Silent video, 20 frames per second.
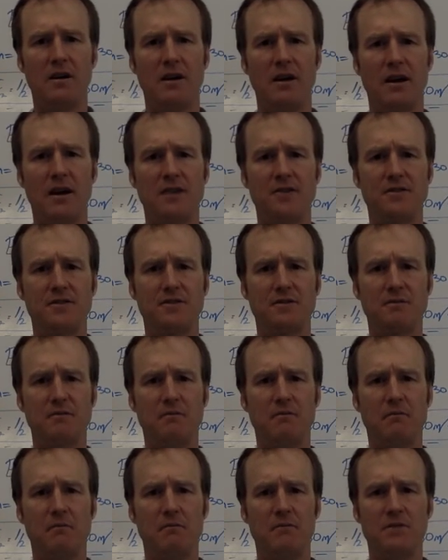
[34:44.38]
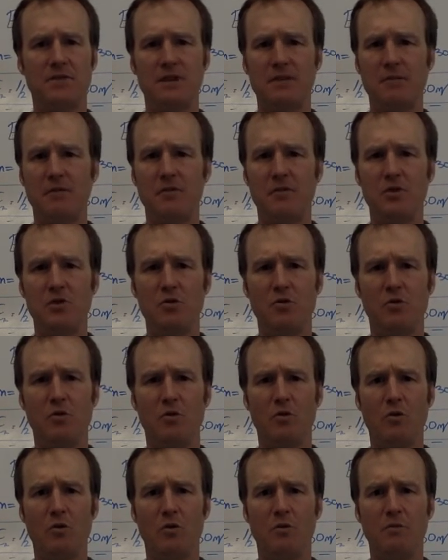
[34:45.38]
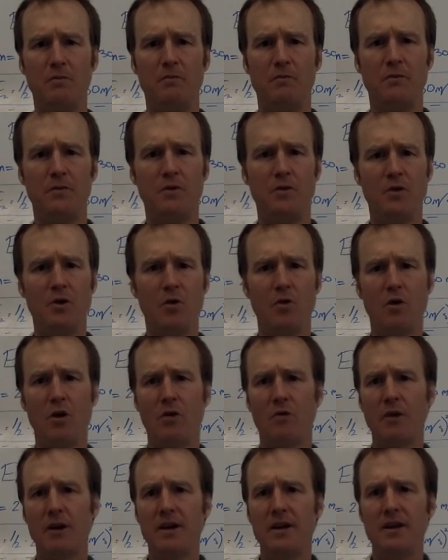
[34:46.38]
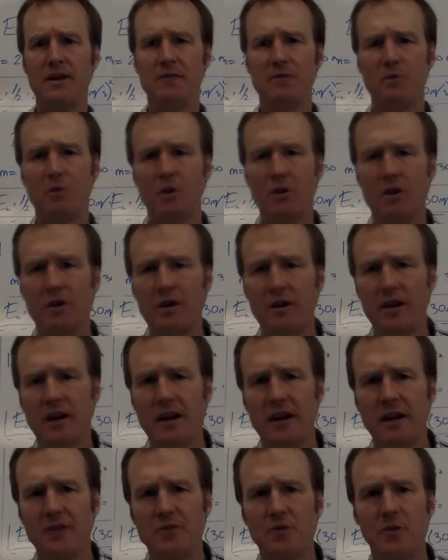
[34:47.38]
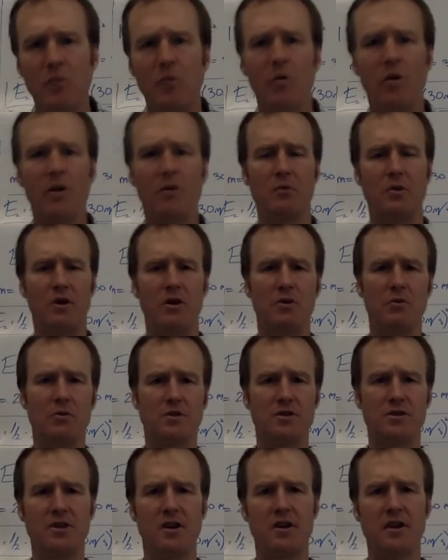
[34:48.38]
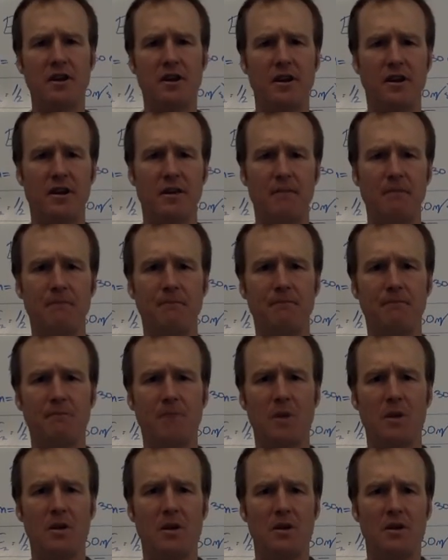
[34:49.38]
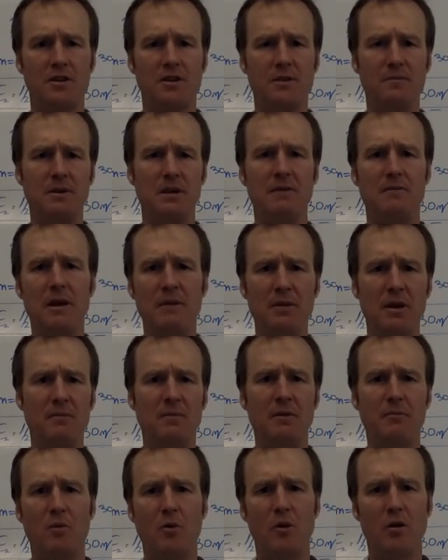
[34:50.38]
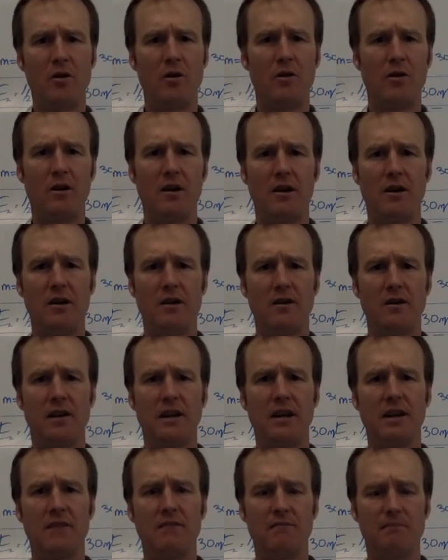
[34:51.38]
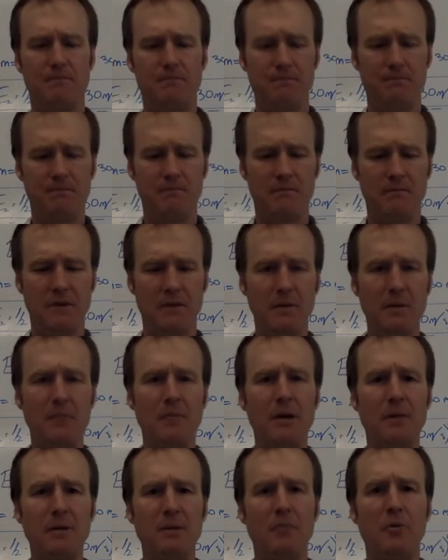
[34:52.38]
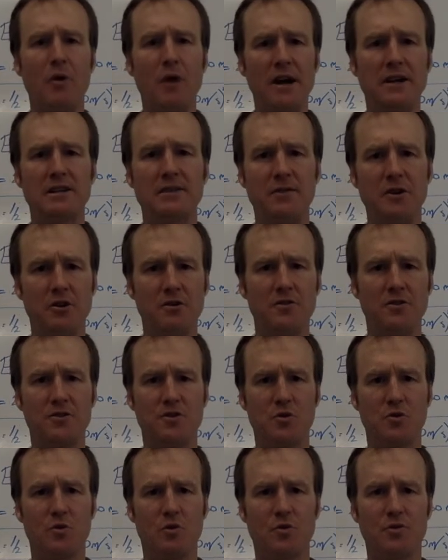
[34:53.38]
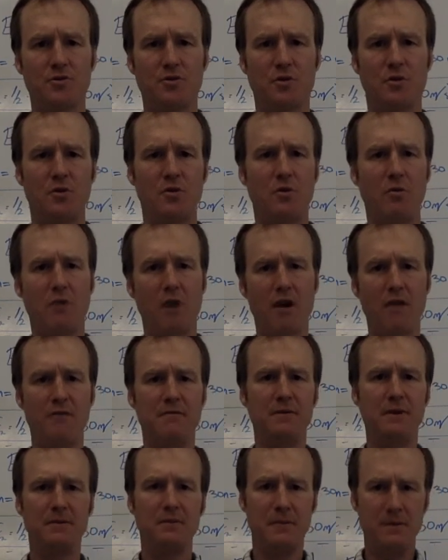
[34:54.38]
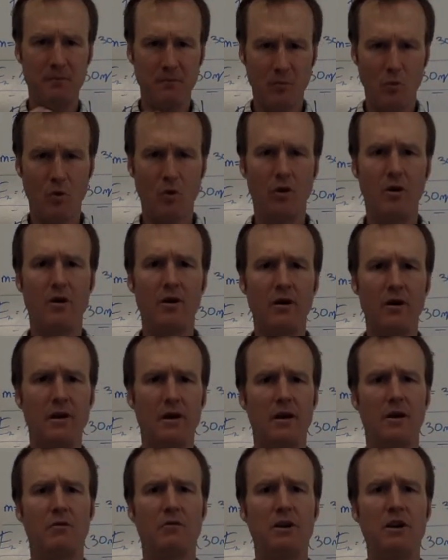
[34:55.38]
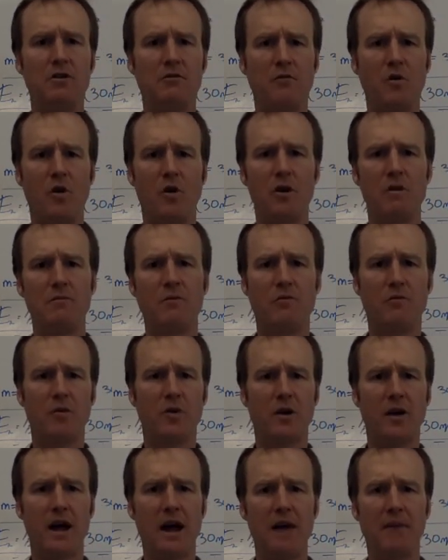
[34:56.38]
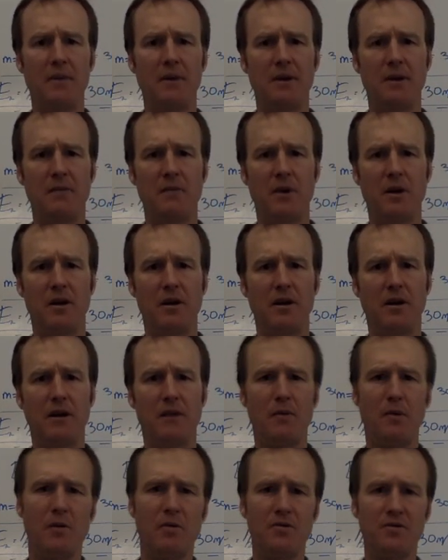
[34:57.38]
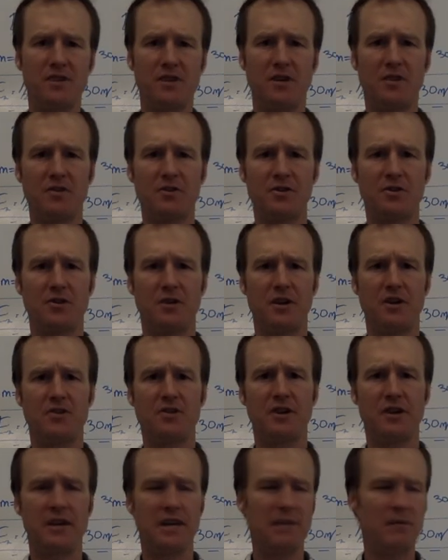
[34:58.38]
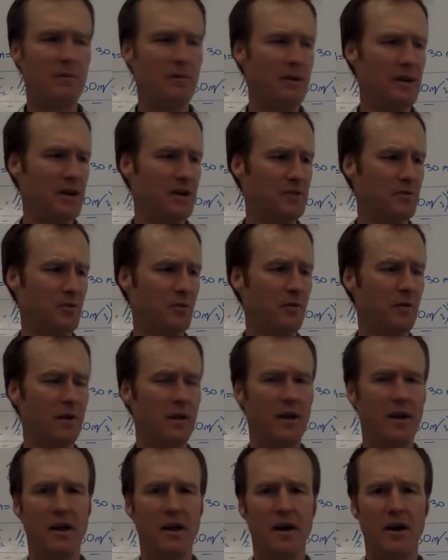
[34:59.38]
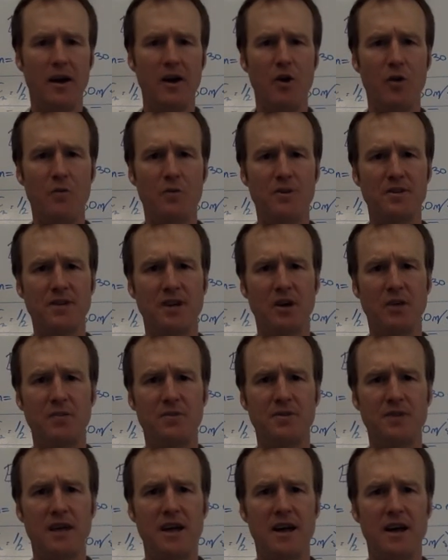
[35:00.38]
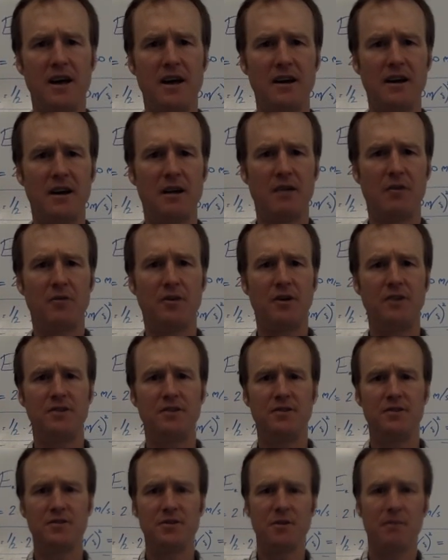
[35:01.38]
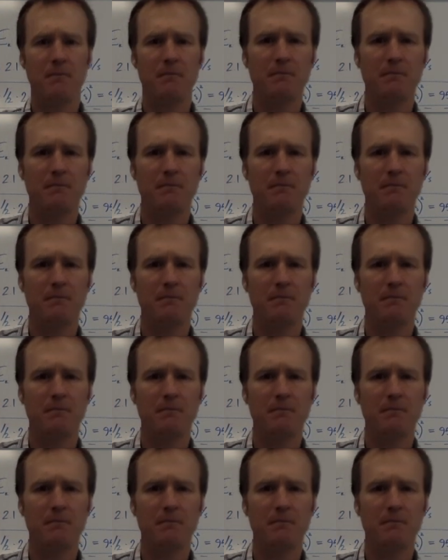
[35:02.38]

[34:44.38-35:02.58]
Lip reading: as some of you will know already, we're getting to a point where we're starting to be maybe a bit more, getting a bit more active here at the school, so there will probably be a bit more greater volume of work happening, but I'm always also going to try and keep it manageable. I hope this helps, and I'll talk to you soon.